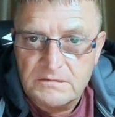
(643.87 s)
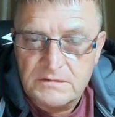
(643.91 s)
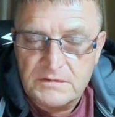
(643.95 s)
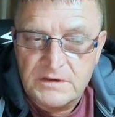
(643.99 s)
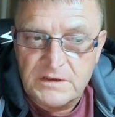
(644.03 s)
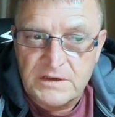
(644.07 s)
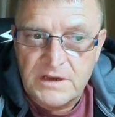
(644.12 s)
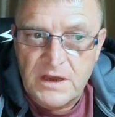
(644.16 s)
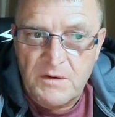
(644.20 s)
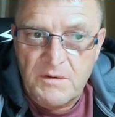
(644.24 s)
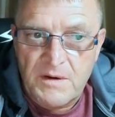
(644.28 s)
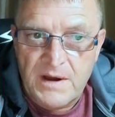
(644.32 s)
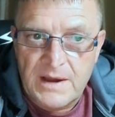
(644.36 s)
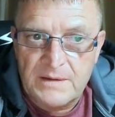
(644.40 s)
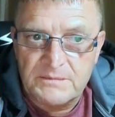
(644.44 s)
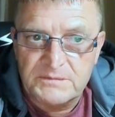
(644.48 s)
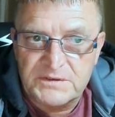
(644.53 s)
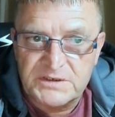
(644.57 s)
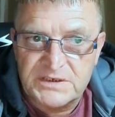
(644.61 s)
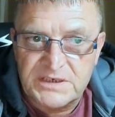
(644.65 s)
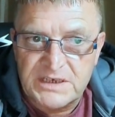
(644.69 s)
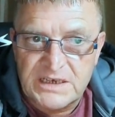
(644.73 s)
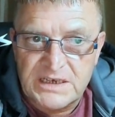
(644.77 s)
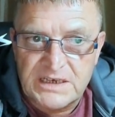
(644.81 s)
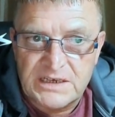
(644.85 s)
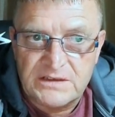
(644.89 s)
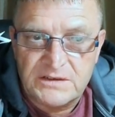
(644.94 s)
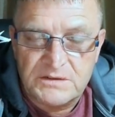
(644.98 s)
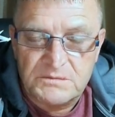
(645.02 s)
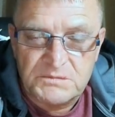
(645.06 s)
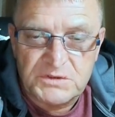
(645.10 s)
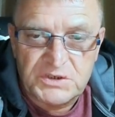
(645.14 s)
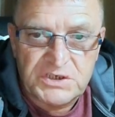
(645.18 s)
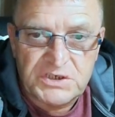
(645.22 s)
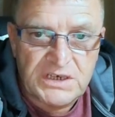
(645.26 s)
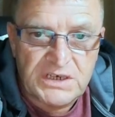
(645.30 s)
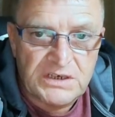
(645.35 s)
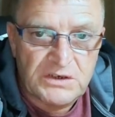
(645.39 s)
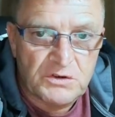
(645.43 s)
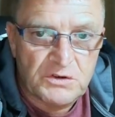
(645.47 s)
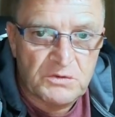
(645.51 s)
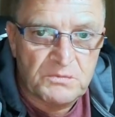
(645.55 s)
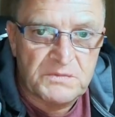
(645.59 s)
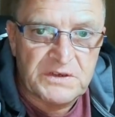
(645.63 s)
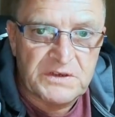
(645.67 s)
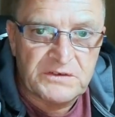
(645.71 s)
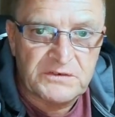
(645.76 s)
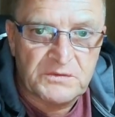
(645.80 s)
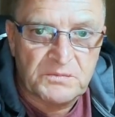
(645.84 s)
Now I'm seeing the machine
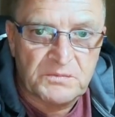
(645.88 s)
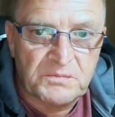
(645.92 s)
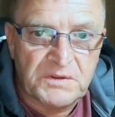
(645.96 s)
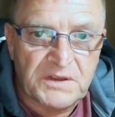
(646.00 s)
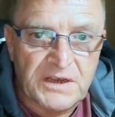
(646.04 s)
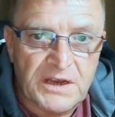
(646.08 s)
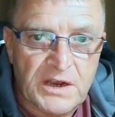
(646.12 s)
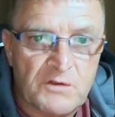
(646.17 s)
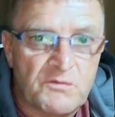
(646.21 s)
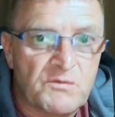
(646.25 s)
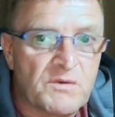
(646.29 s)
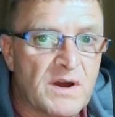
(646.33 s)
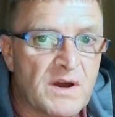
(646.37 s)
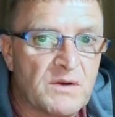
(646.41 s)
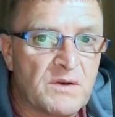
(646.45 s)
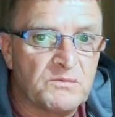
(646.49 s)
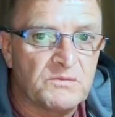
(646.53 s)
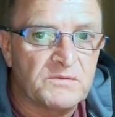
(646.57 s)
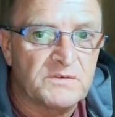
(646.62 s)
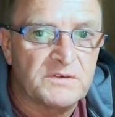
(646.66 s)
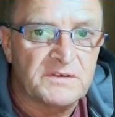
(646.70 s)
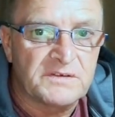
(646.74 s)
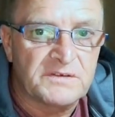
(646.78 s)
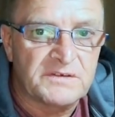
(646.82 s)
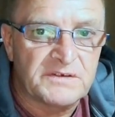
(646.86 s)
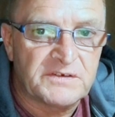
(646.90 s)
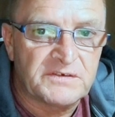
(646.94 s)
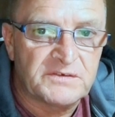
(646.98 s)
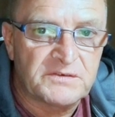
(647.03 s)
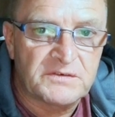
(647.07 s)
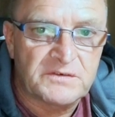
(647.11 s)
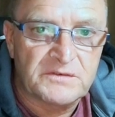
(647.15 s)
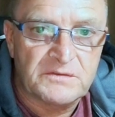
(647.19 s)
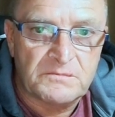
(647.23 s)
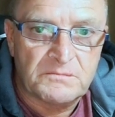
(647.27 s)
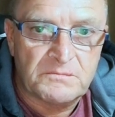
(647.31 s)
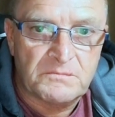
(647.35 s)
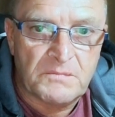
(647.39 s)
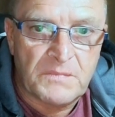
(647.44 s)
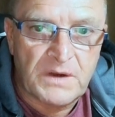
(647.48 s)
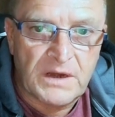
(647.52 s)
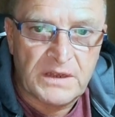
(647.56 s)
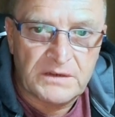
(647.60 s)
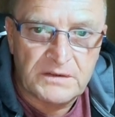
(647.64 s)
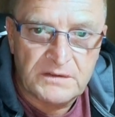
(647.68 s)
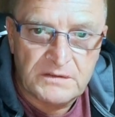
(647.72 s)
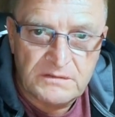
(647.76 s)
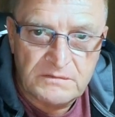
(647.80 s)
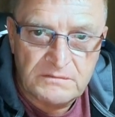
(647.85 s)
coming into play around this
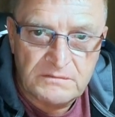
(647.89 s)
man.